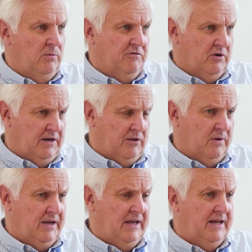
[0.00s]
We've got another
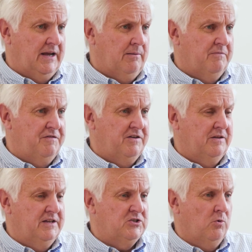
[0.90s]
one geared up for
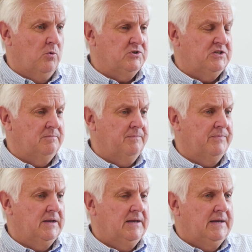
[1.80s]
this autumn,